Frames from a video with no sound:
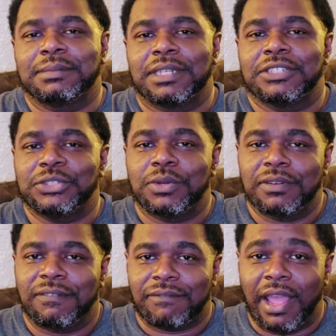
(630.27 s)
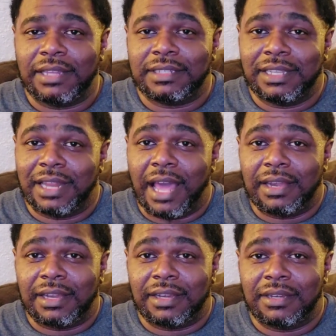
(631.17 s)
because you want to fight to get out
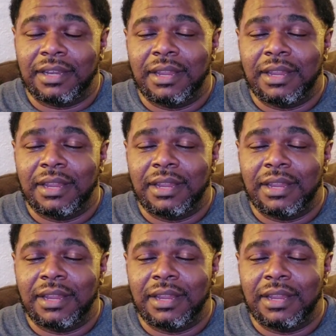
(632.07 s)
of there.